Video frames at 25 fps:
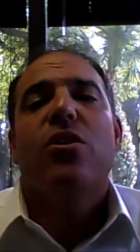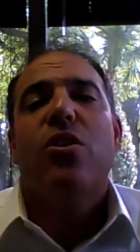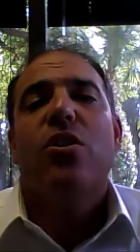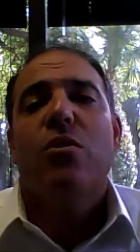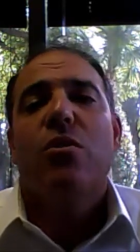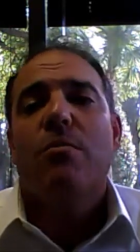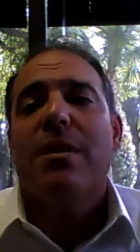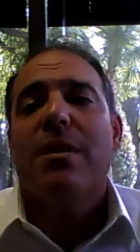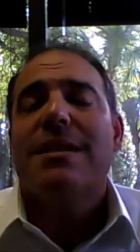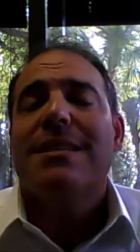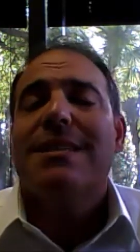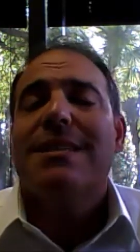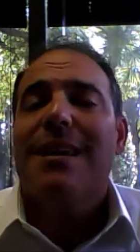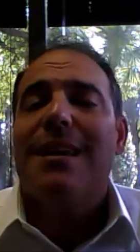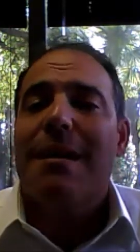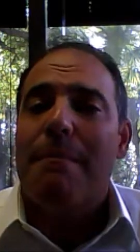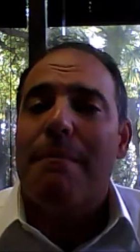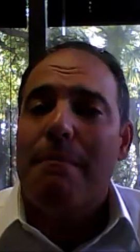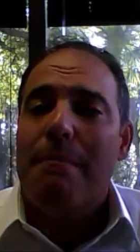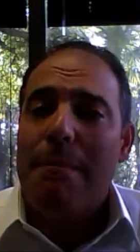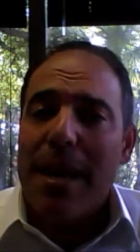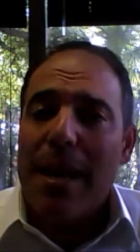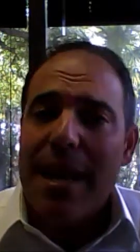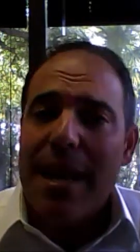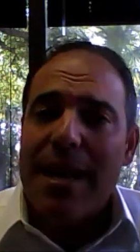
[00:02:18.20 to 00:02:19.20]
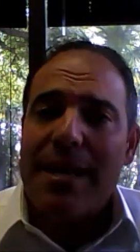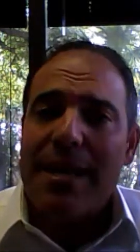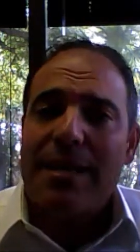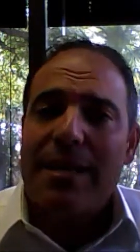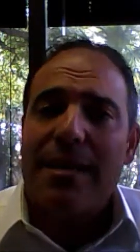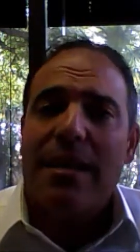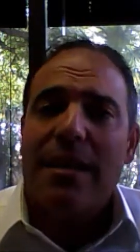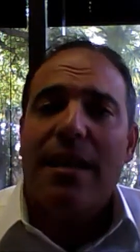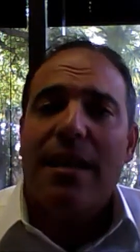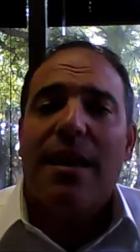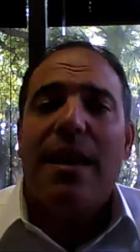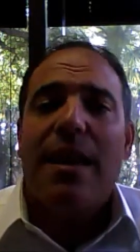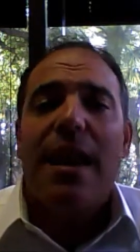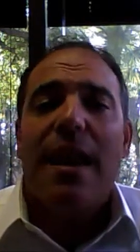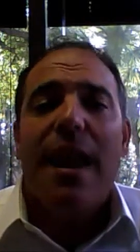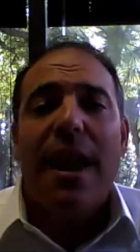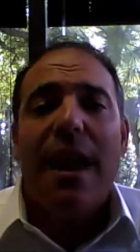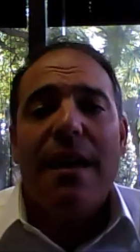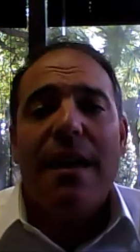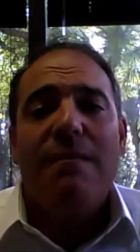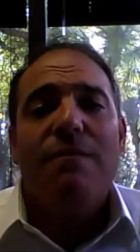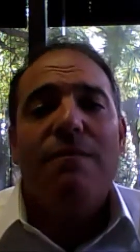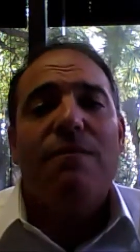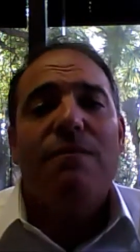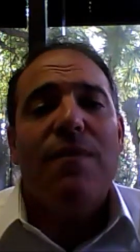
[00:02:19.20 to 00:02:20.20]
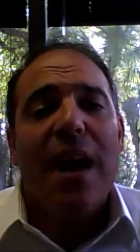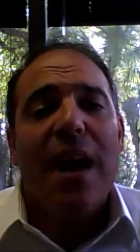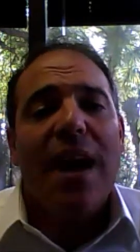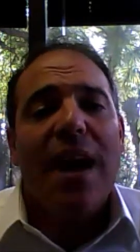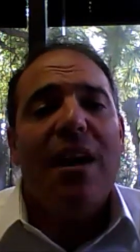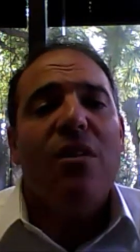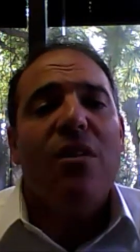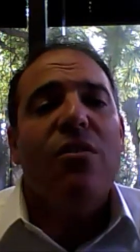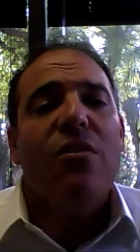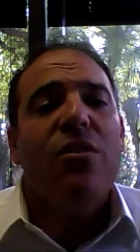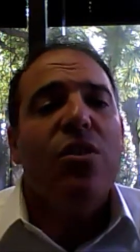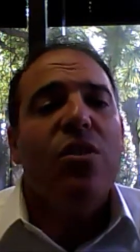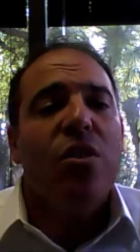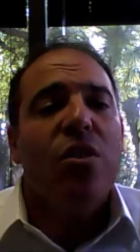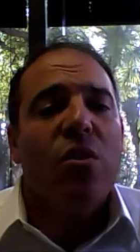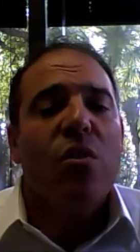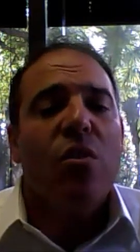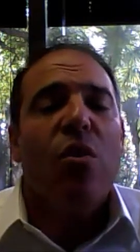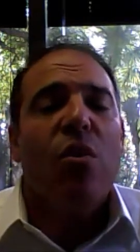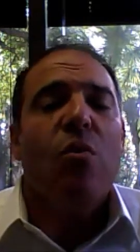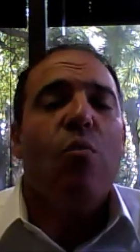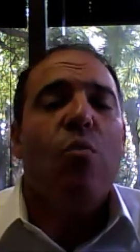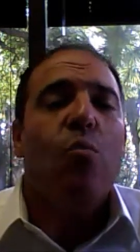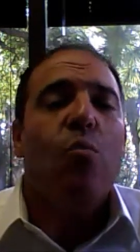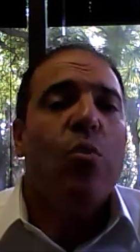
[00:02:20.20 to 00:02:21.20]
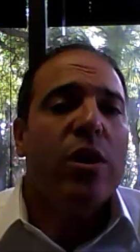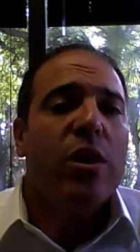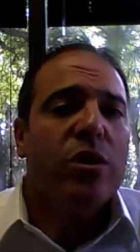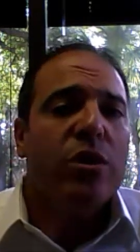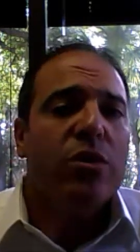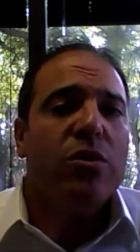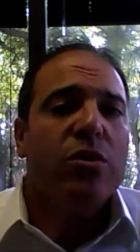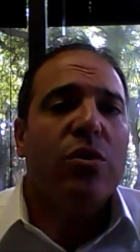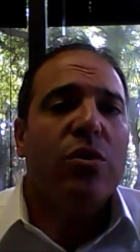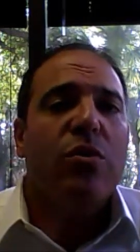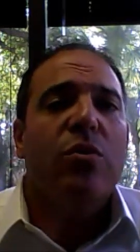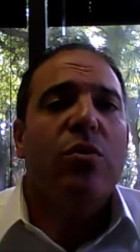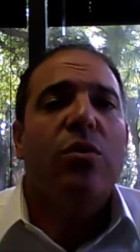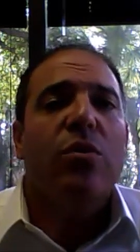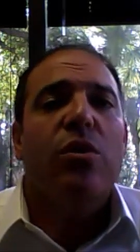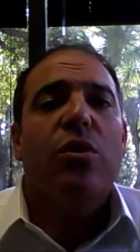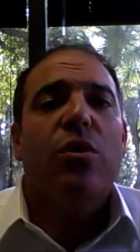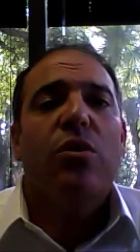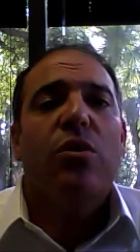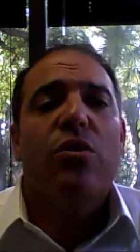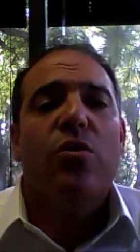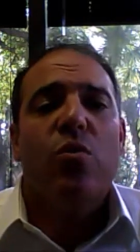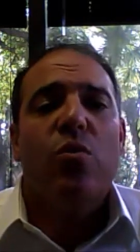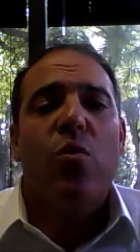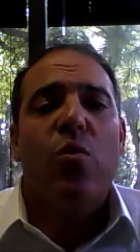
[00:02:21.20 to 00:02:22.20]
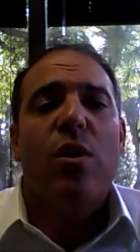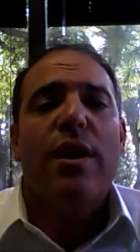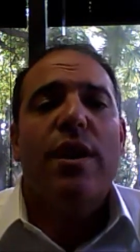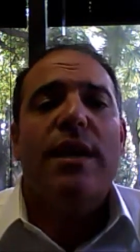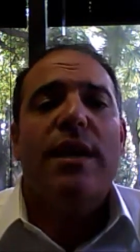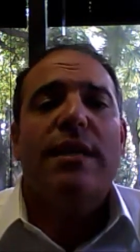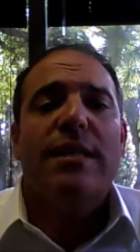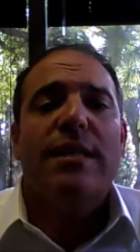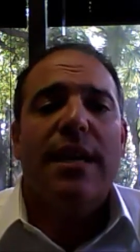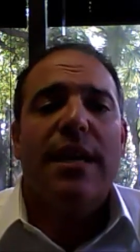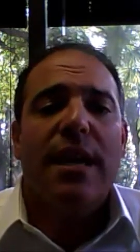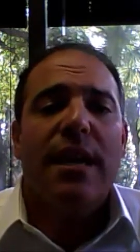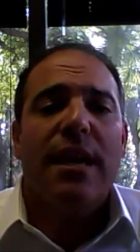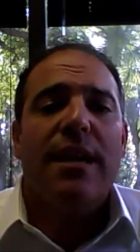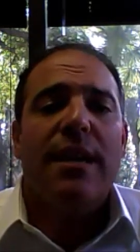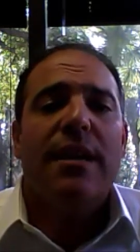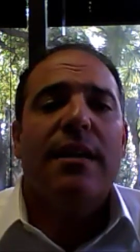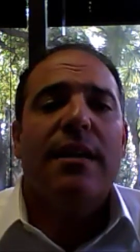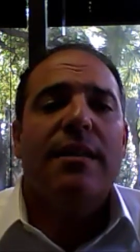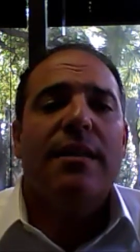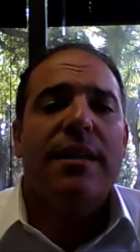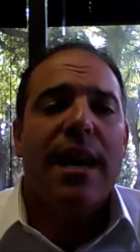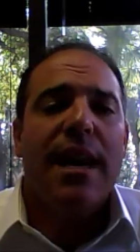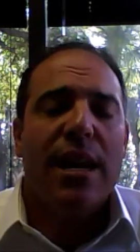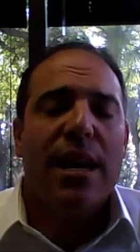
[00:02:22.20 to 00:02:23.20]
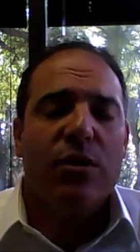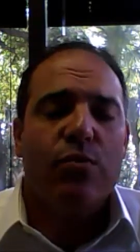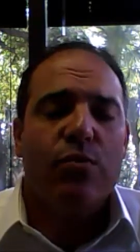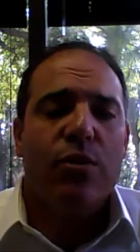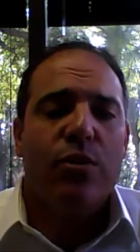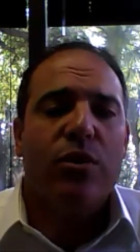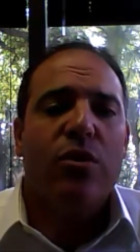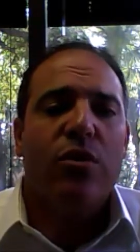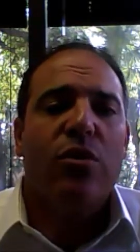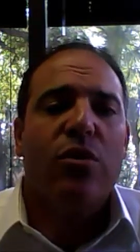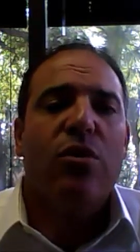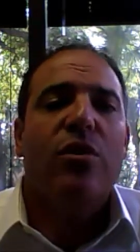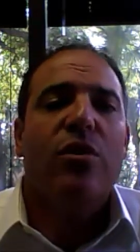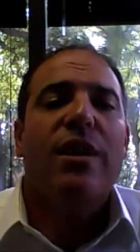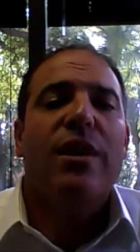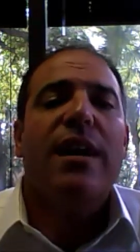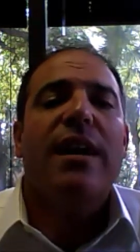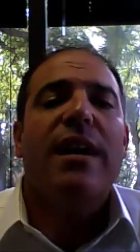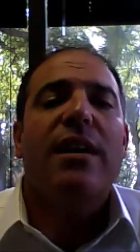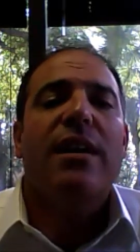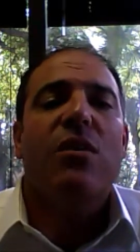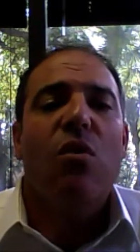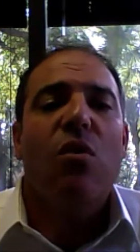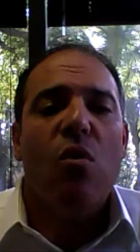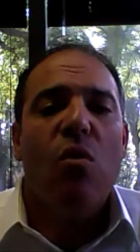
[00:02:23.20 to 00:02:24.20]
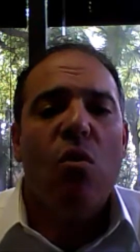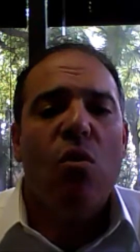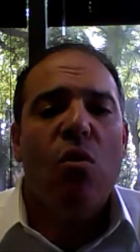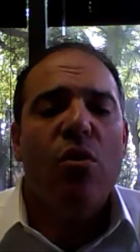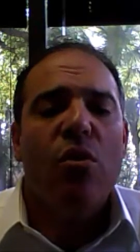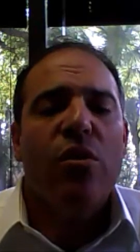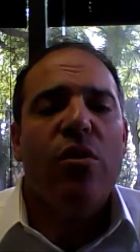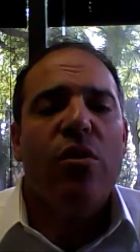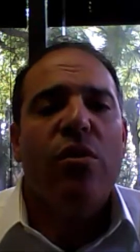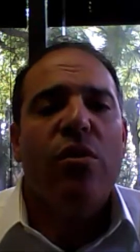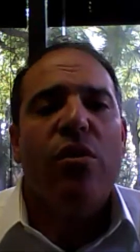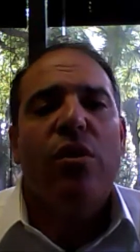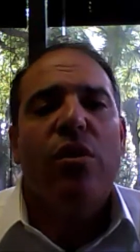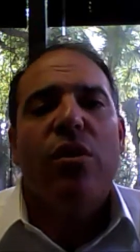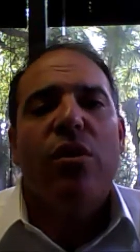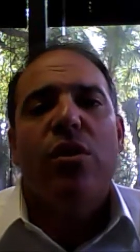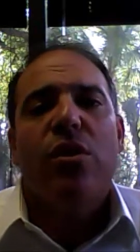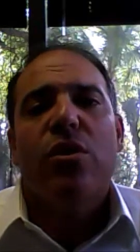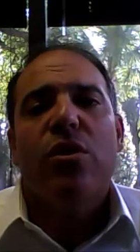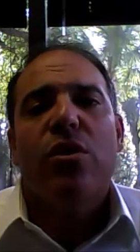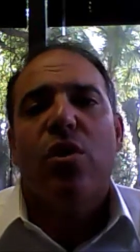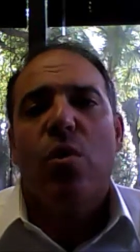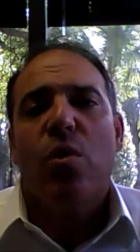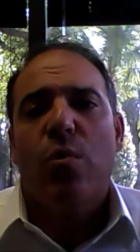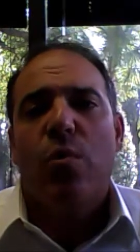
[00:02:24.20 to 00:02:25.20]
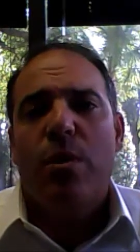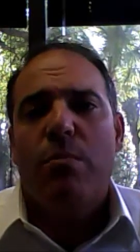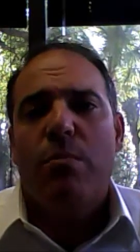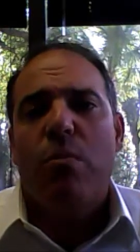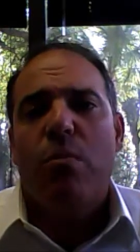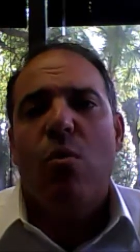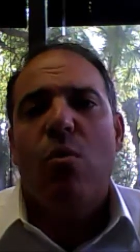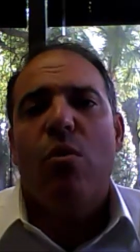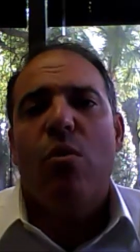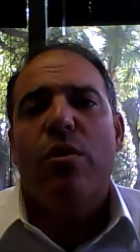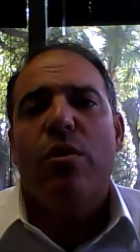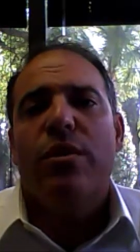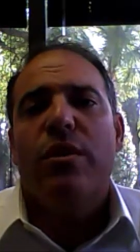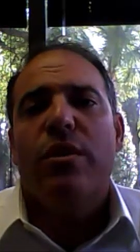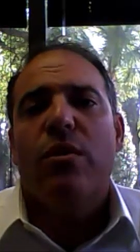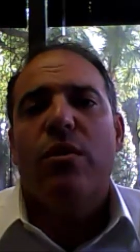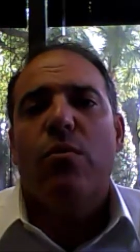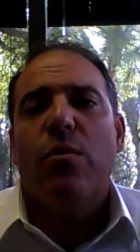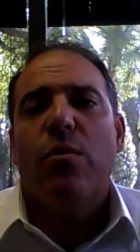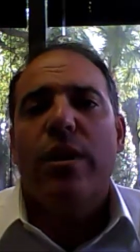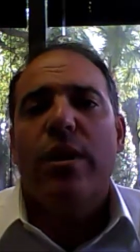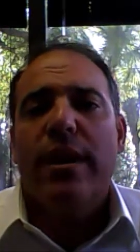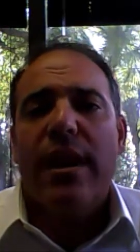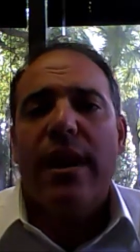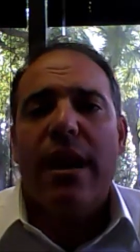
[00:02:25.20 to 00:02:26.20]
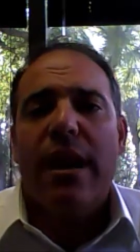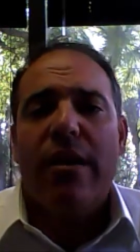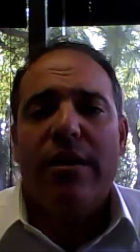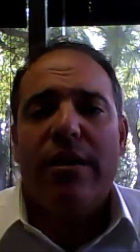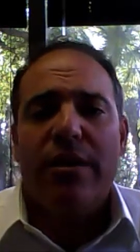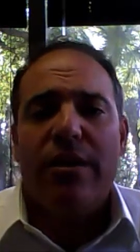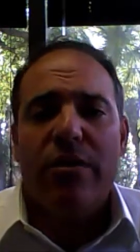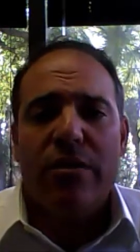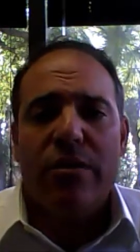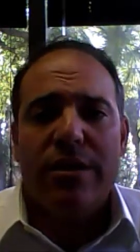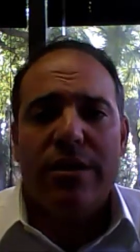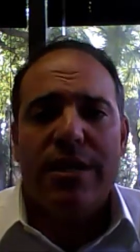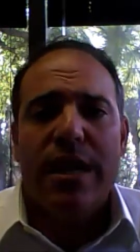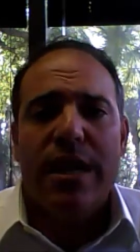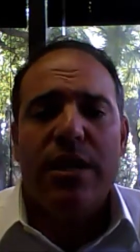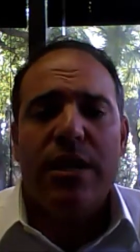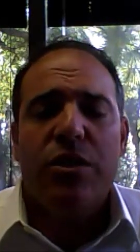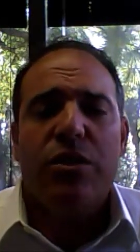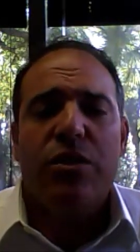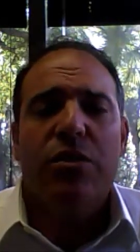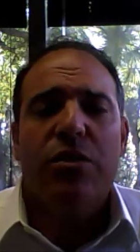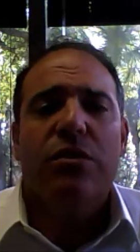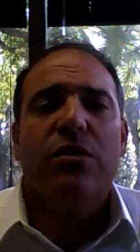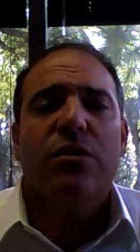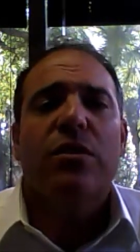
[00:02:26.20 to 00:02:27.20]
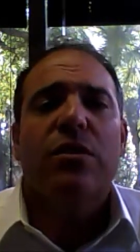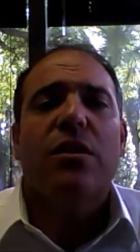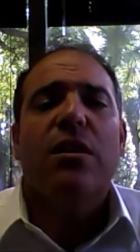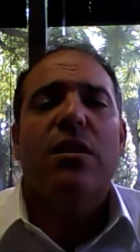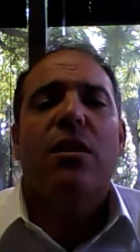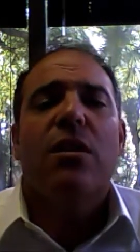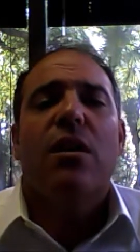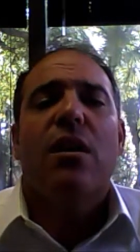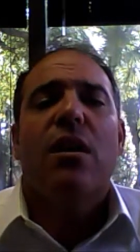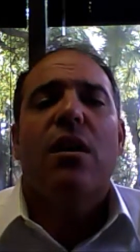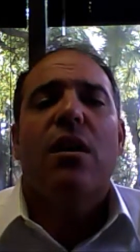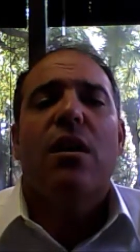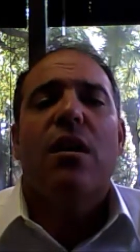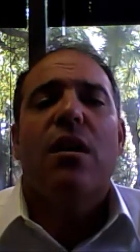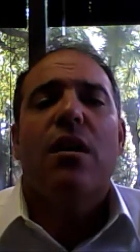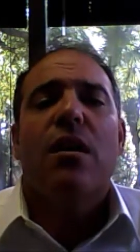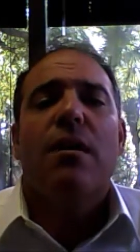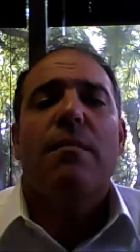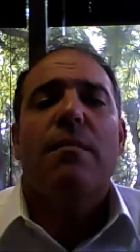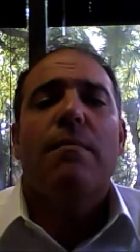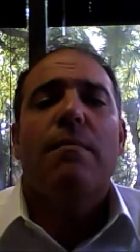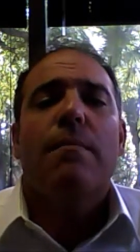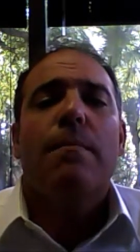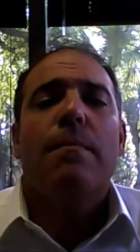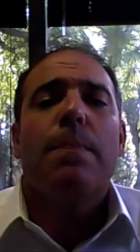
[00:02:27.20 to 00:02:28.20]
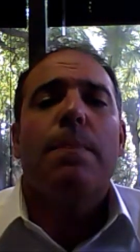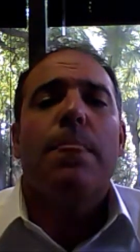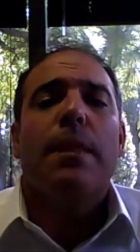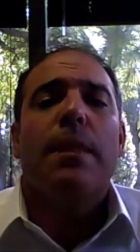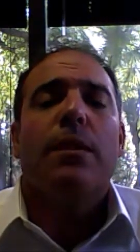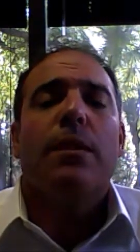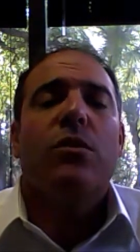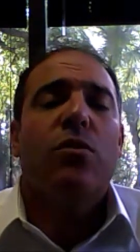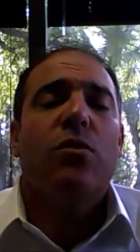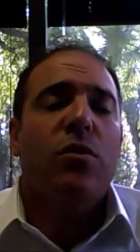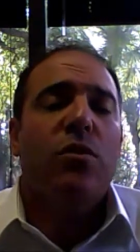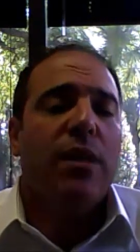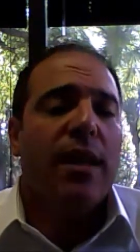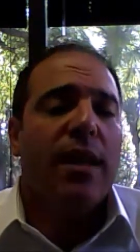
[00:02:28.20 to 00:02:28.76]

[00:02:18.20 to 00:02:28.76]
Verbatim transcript: you must amend and file your original 2010 tax return in order to report the recharacterization to